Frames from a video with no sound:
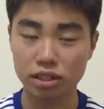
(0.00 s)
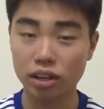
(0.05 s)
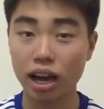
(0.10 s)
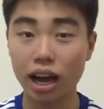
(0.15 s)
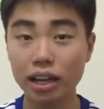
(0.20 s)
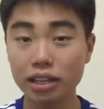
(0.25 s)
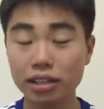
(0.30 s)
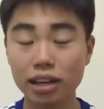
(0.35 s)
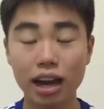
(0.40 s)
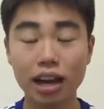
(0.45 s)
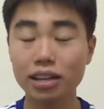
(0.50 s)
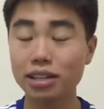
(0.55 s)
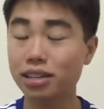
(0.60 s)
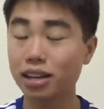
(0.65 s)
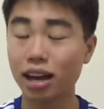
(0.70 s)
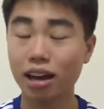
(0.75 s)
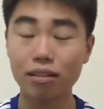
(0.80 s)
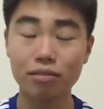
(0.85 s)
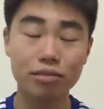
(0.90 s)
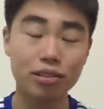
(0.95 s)

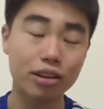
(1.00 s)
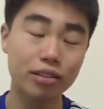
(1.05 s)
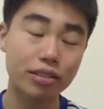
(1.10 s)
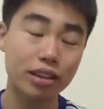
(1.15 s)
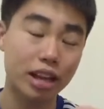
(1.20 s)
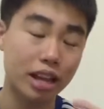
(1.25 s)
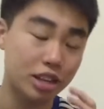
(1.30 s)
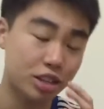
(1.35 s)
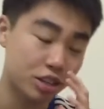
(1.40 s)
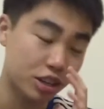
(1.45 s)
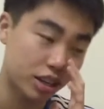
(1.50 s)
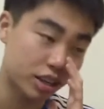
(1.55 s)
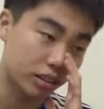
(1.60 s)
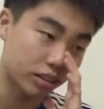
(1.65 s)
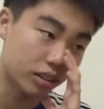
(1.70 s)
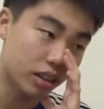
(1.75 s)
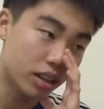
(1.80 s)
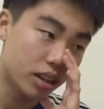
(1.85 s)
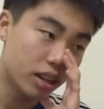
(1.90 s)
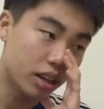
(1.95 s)
I've done that
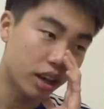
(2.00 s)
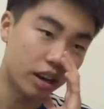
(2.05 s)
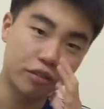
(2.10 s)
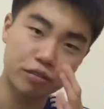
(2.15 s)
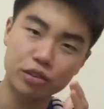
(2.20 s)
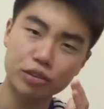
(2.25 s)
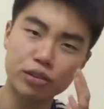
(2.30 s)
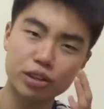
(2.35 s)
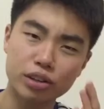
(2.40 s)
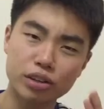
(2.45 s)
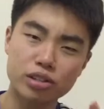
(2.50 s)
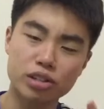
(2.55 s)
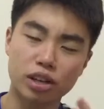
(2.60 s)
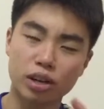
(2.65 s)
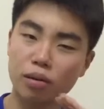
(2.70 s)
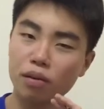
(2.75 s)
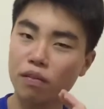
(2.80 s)
channel a few years ago,